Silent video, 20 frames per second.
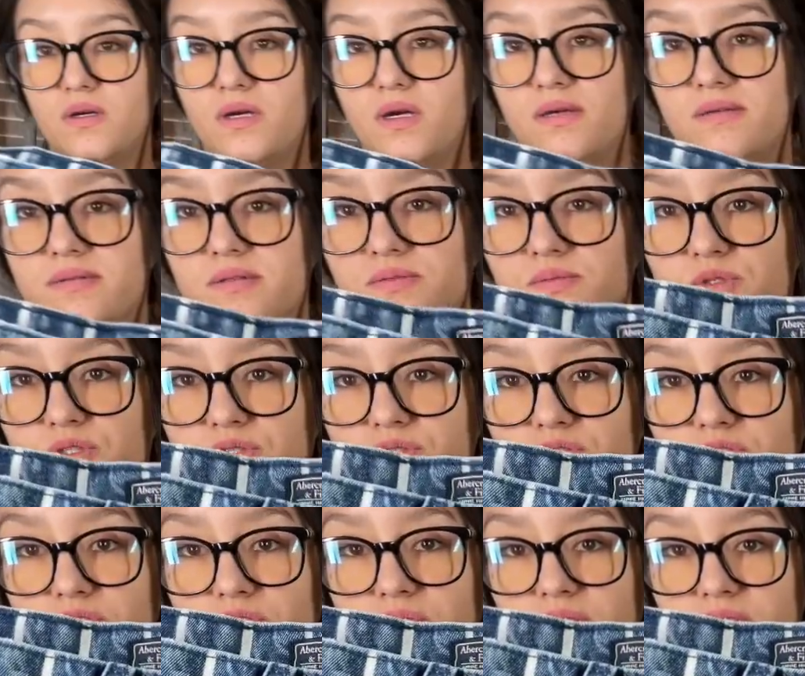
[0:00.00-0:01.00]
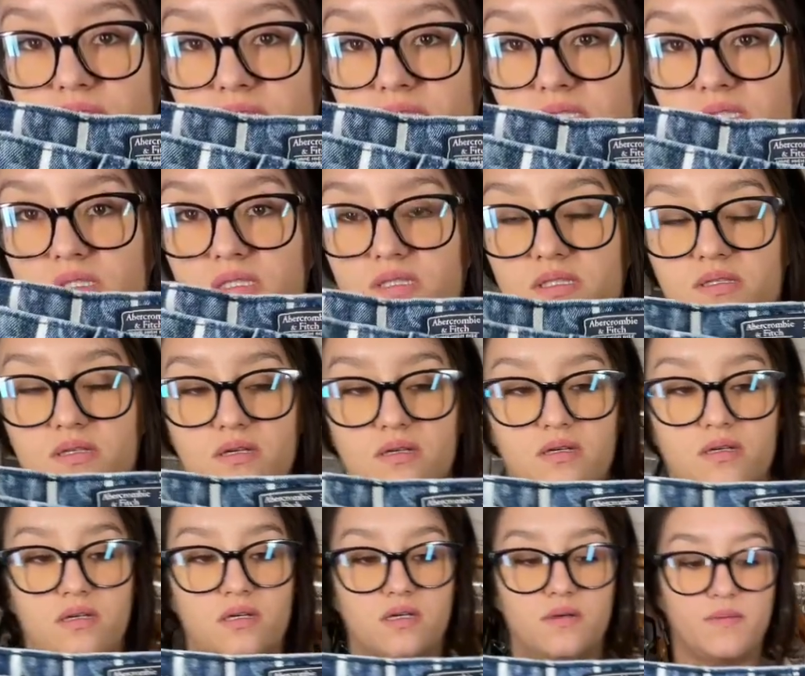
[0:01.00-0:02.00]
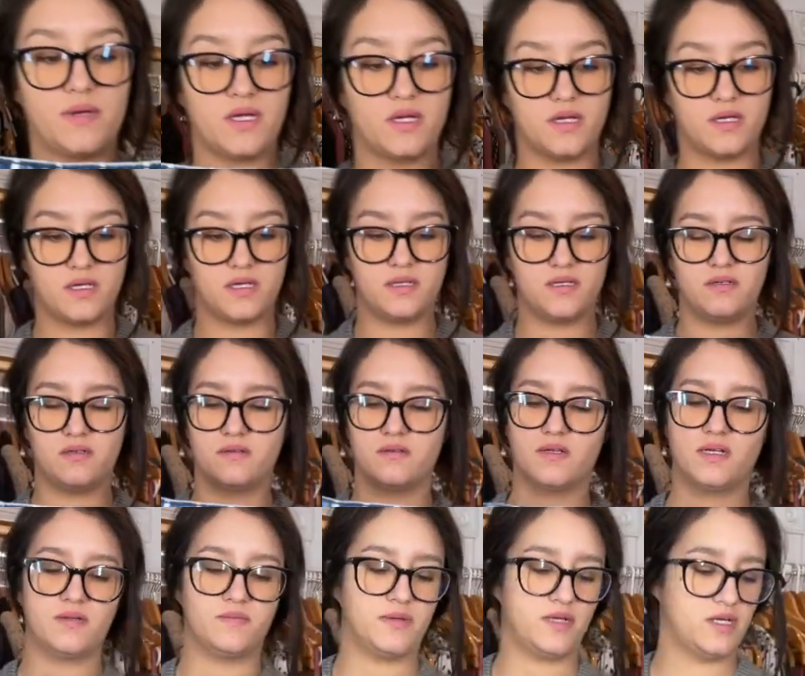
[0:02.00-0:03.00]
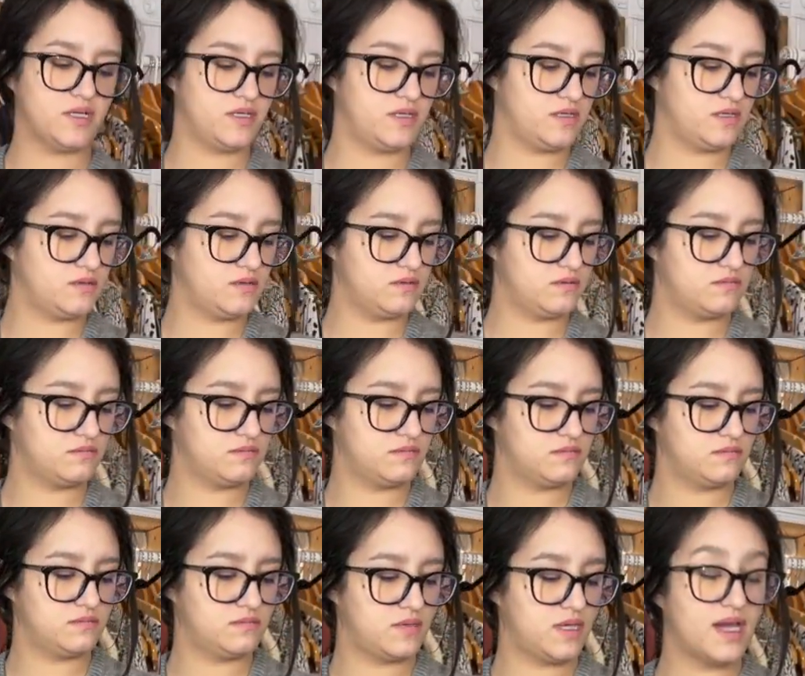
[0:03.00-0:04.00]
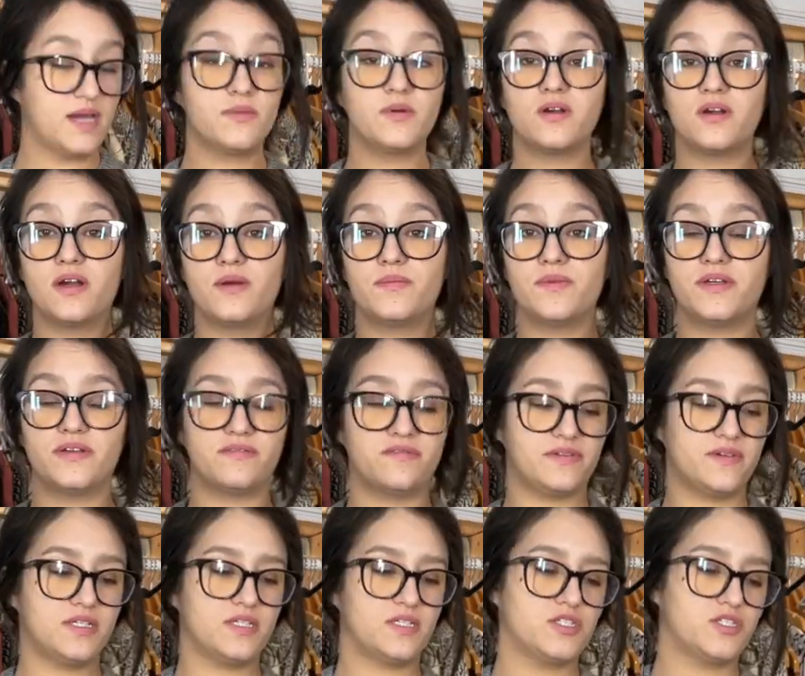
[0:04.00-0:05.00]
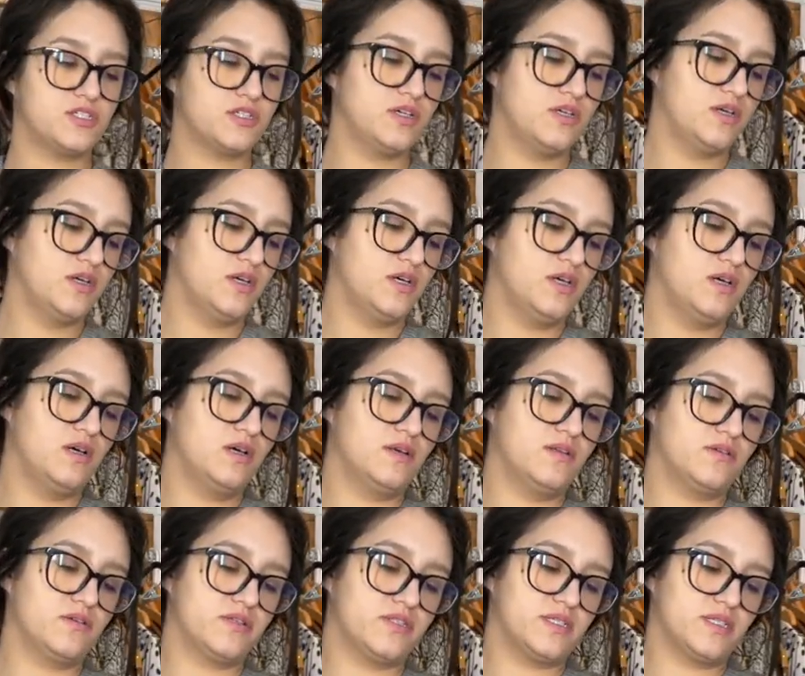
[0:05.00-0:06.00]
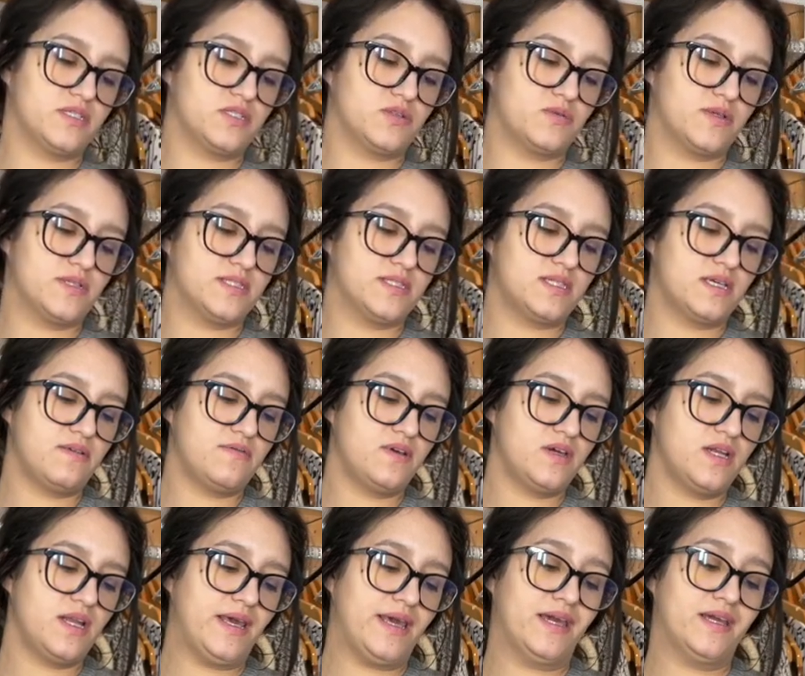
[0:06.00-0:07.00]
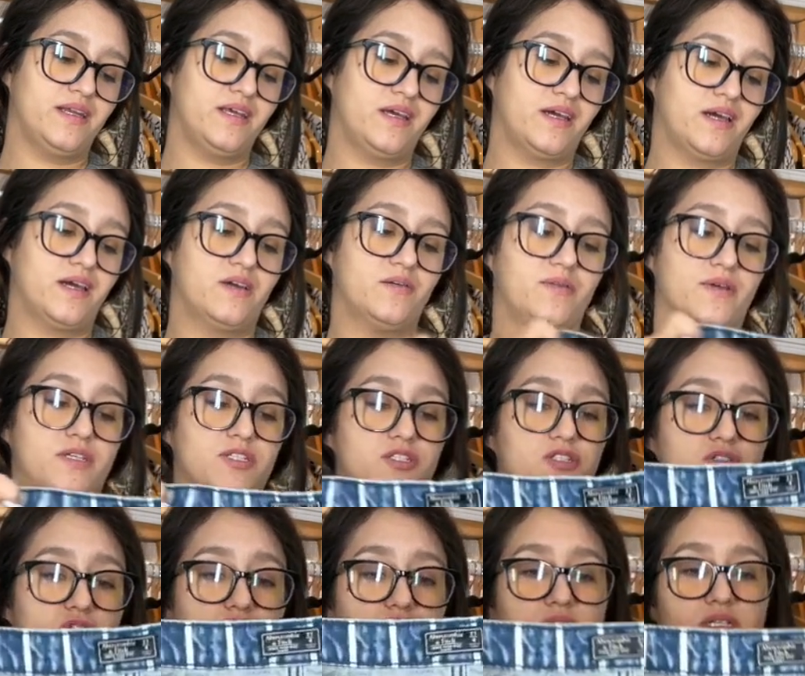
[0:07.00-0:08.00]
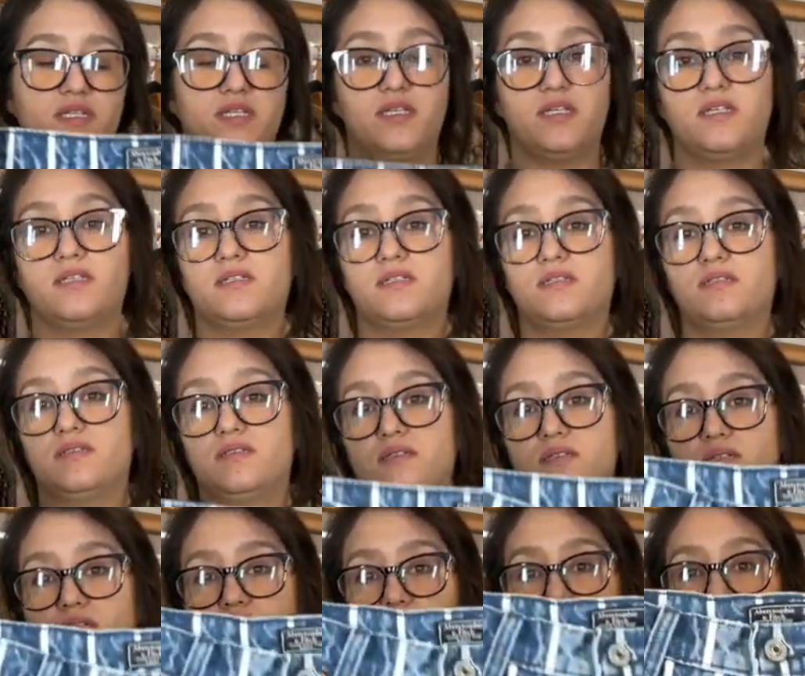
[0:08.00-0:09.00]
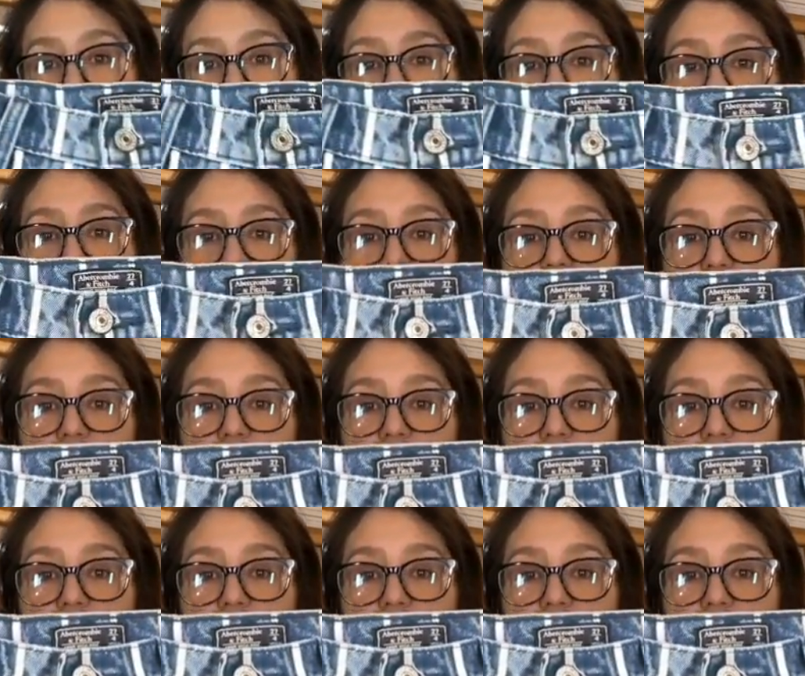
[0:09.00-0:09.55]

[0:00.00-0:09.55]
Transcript: Has some shorts. These are American, no, not American Eagle. Abercrombie and Fitch. They're size 27, any high-rise shorty, cute little